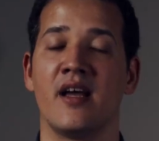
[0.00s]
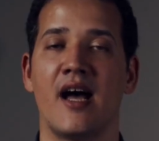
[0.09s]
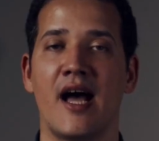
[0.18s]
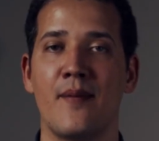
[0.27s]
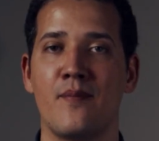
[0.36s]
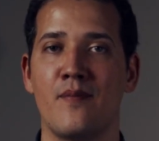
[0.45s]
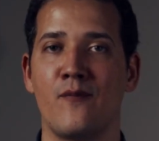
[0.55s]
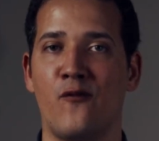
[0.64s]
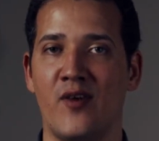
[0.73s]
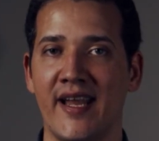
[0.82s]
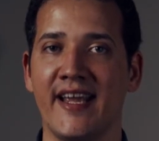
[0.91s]
I'm
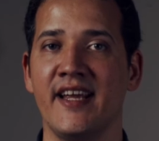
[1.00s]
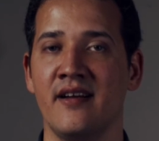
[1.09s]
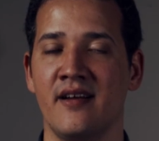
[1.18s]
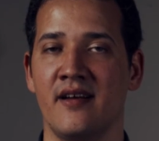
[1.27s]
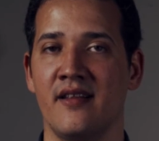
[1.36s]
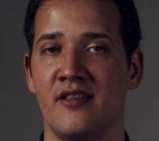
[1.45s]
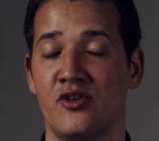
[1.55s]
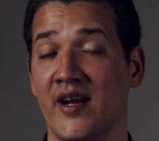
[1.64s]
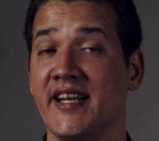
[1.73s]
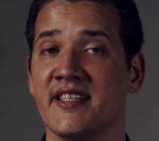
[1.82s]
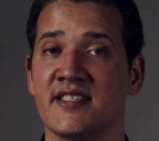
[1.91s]
flagging the
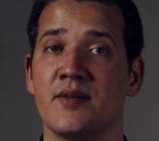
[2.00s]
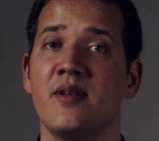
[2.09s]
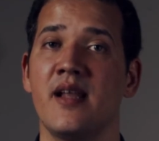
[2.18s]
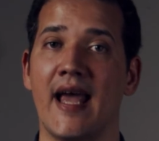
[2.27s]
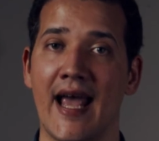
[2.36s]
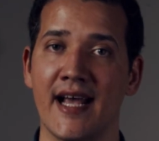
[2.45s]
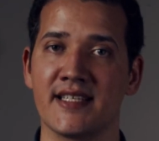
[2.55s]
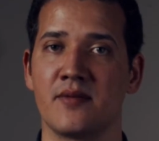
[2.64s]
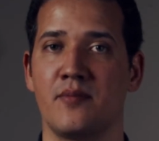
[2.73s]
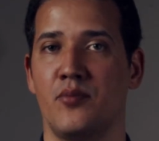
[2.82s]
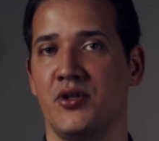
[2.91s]
trading symbol
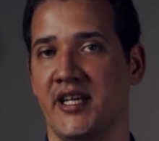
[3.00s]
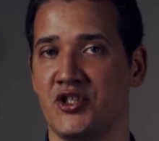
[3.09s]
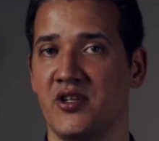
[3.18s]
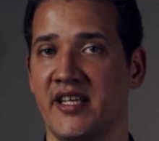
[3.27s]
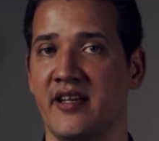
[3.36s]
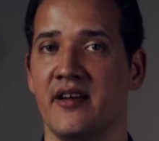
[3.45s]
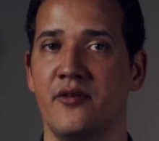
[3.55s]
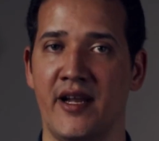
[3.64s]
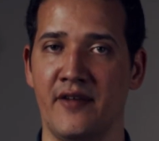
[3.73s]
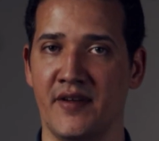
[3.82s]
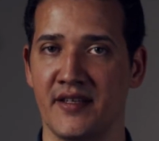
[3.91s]
as potentially
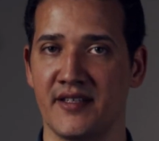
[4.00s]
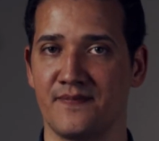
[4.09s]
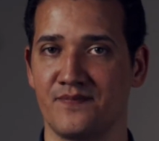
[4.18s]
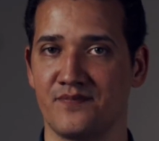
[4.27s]
relevant.